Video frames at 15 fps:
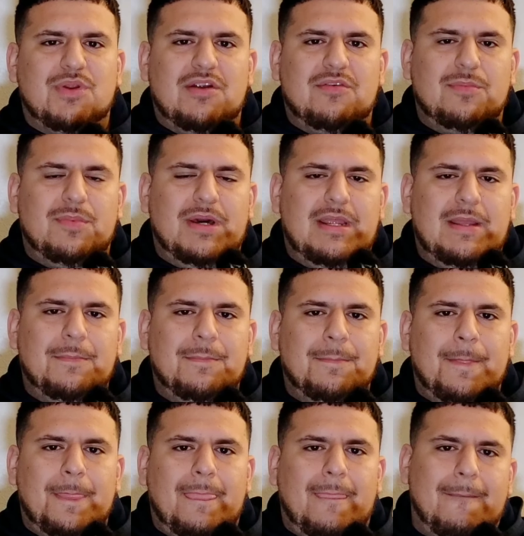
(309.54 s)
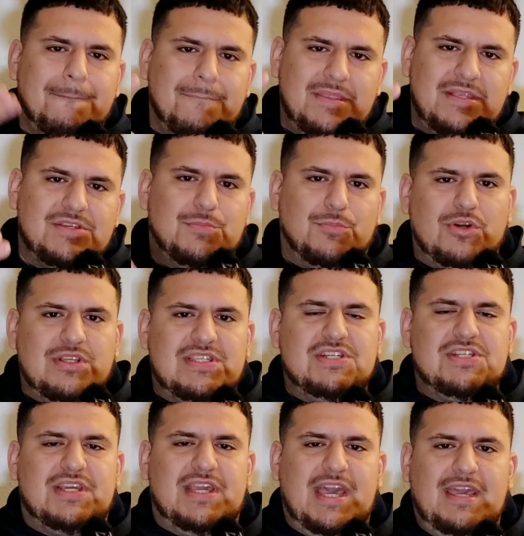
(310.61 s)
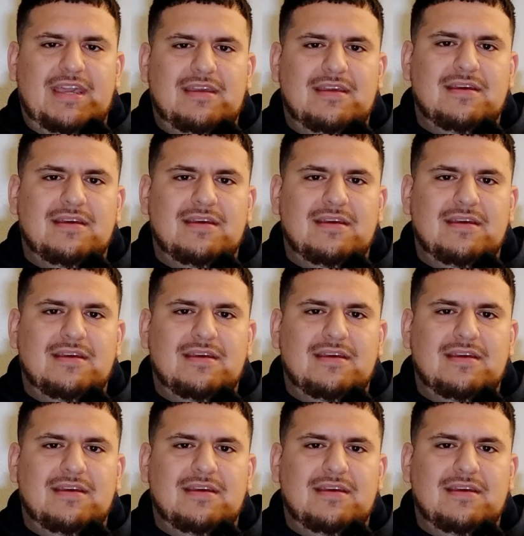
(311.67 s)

with everybody. It's your boy TGK.